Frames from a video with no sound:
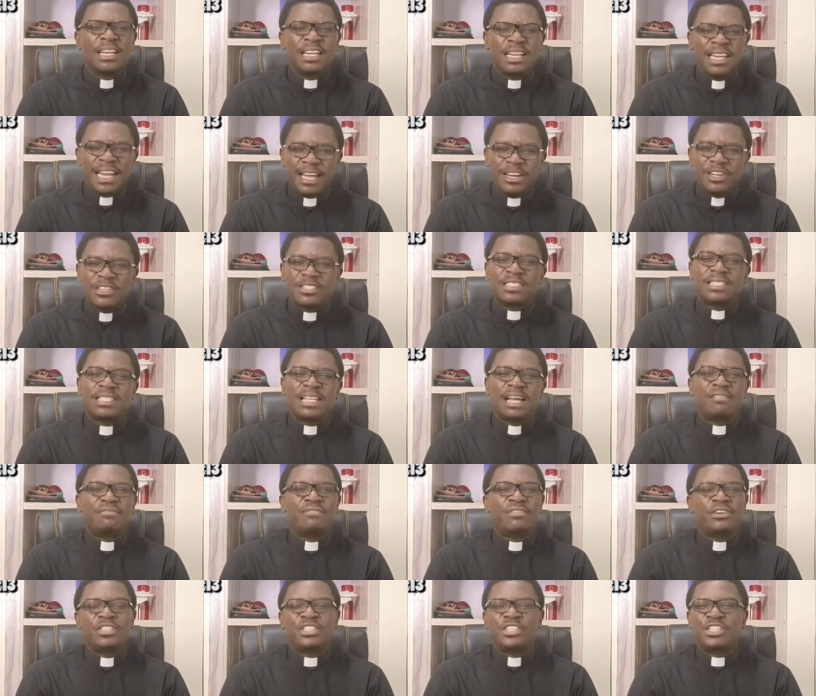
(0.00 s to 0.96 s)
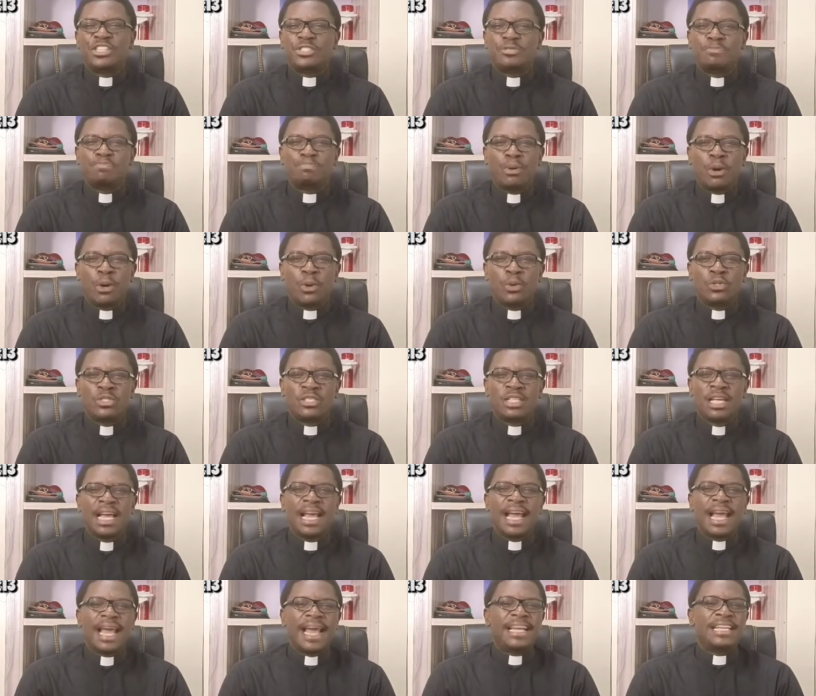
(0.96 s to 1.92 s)
Let us therefore dispose
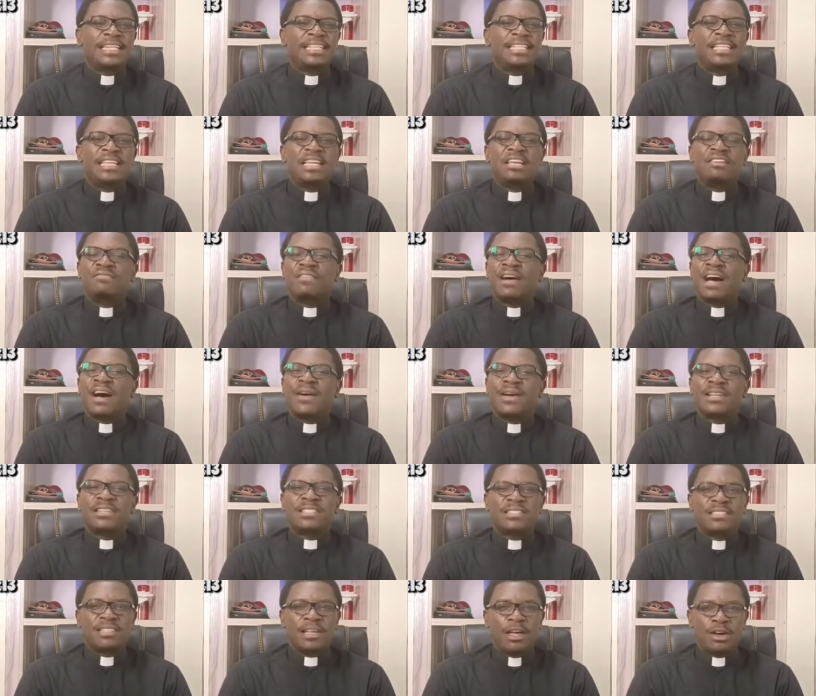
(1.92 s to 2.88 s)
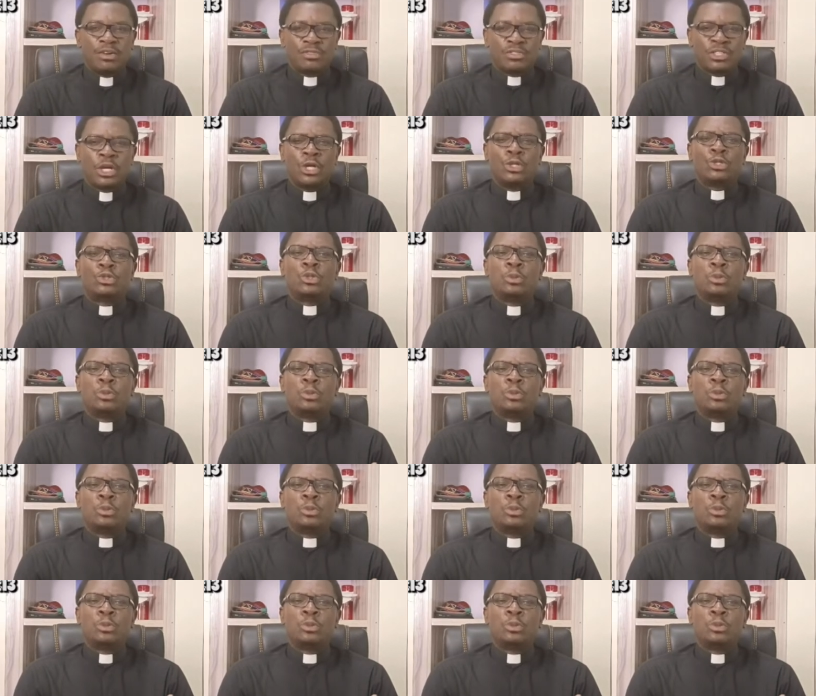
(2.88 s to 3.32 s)
and give ourselves